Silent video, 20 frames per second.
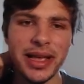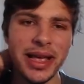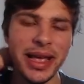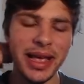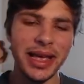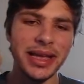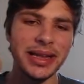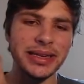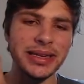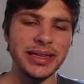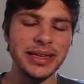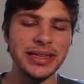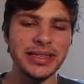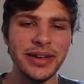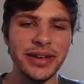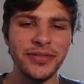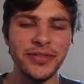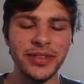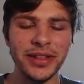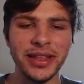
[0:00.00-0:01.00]
and uh,
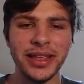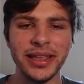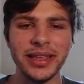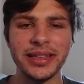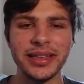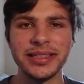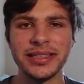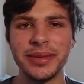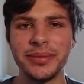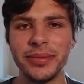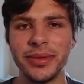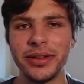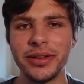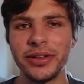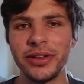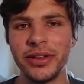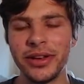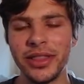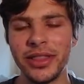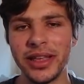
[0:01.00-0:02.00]
definitely some
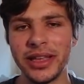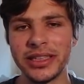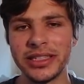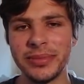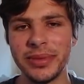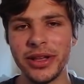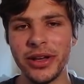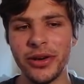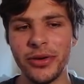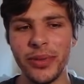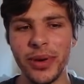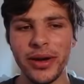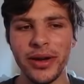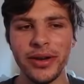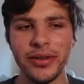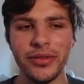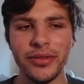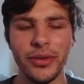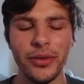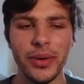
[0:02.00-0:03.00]
good things to be aware
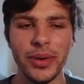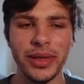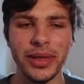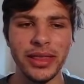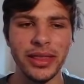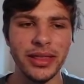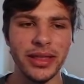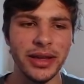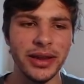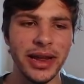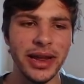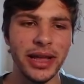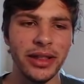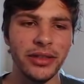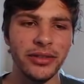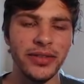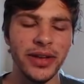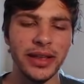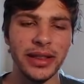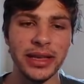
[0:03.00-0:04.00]
of with the
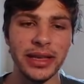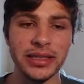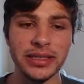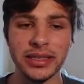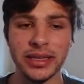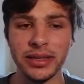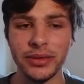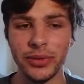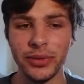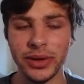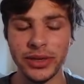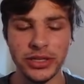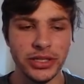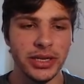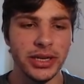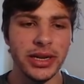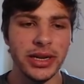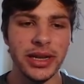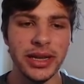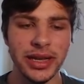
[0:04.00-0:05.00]
Unhallowed Phalanx, which
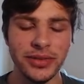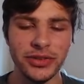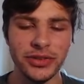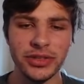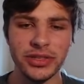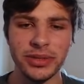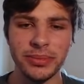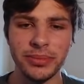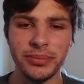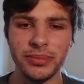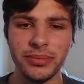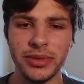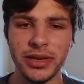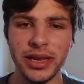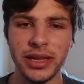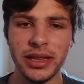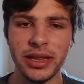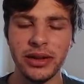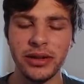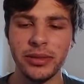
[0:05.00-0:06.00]
gives you some
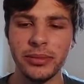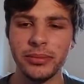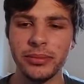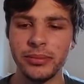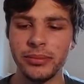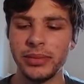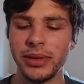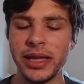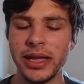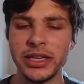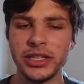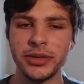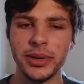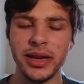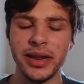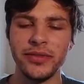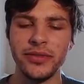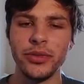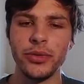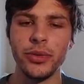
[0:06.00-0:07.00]
neat little play to it
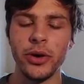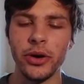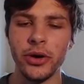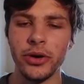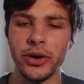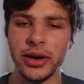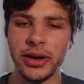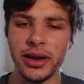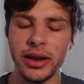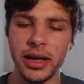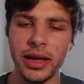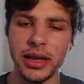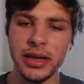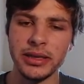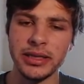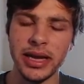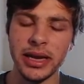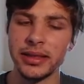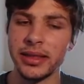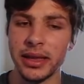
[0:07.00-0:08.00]
if you are in a
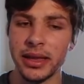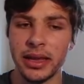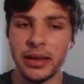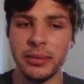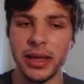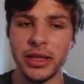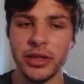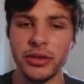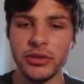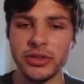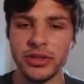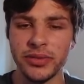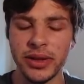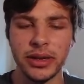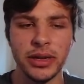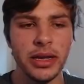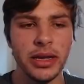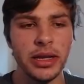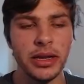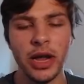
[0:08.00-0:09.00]
deck that can make use of it.
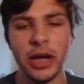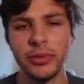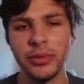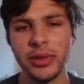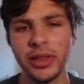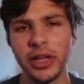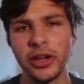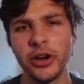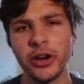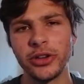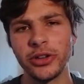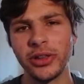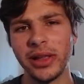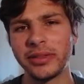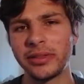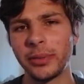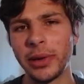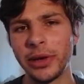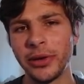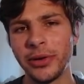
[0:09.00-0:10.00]
Not really a card you'll have
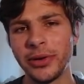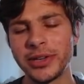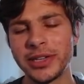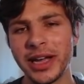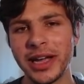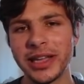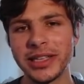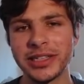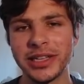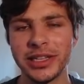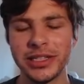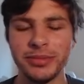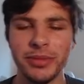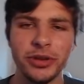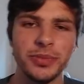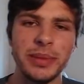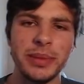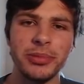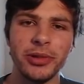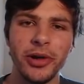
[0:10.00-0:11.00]
to prioritize because
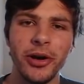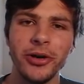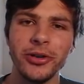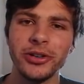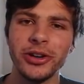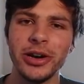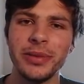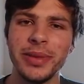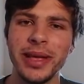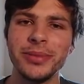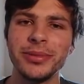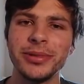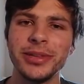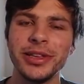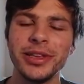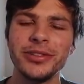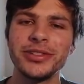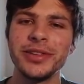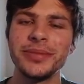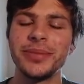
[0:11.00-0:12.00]
most people aren't going to be able to
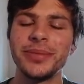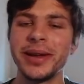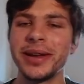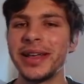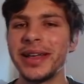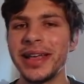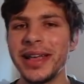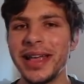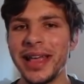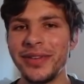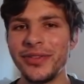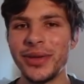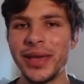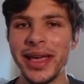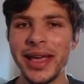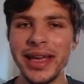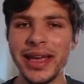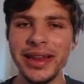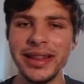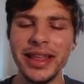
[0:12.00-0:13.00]
use it, but if you
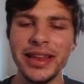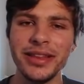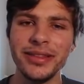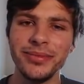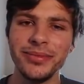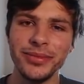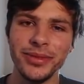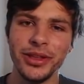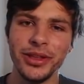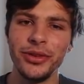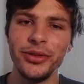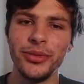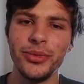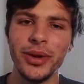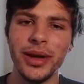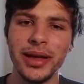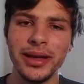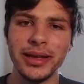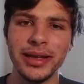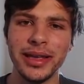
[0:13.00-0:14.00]
can, then you
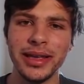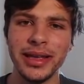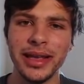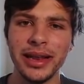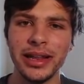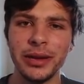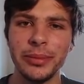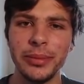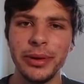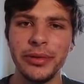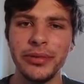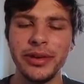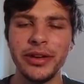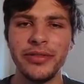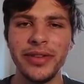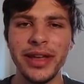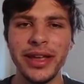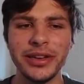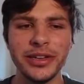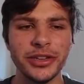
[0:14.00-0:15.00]
uh, can get a little bit of an
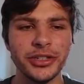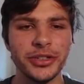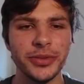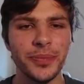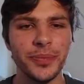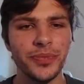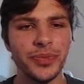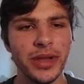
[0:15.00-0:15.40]
advantage.